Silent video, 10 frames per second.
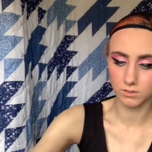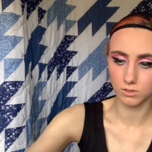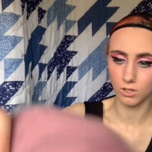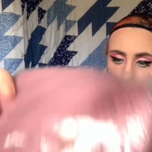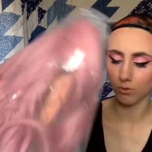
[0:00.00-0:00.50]

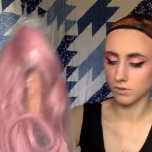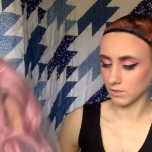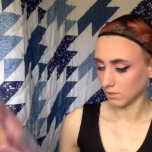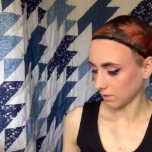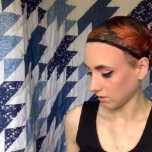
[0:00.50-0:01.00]
So
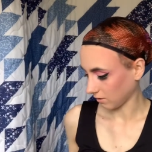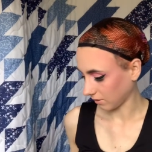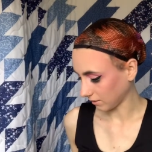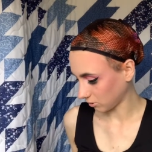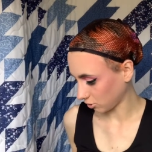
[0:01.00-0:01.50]

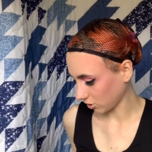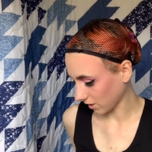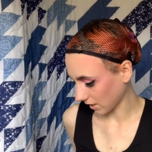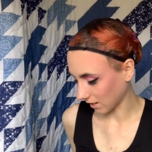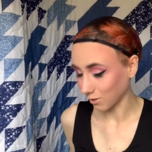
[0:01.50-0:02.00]
let's
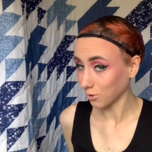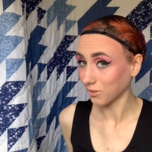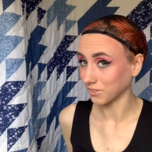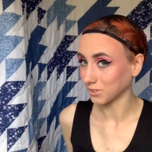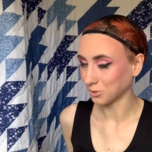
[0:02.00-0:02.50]
check out
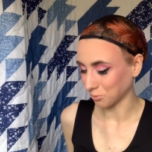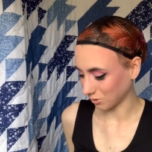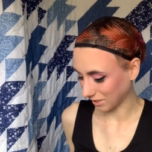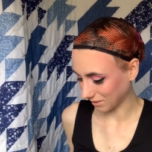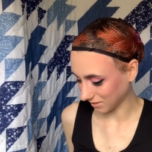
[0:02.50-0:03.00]
this
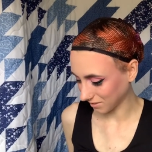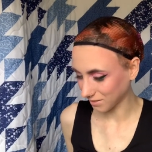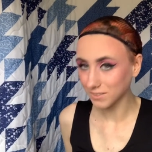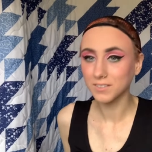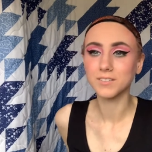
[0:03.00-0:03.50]
wig
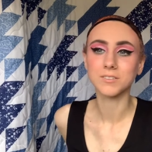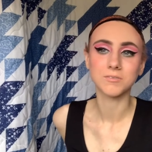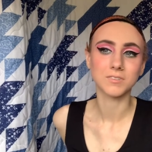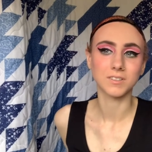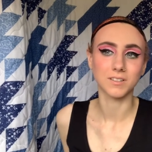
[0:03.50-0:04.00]

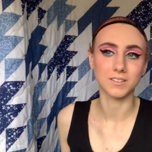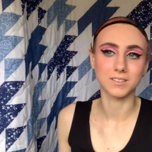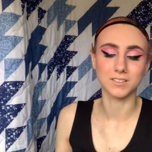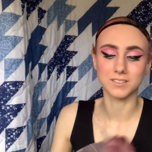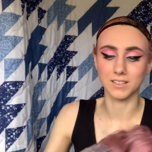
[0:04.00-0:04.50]

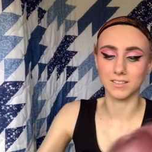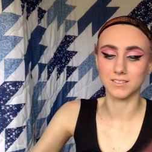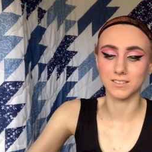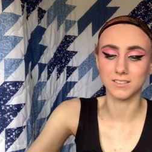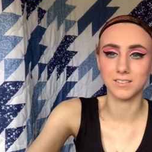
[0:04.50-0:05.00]
let's assess
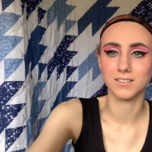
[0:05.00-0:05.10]
it.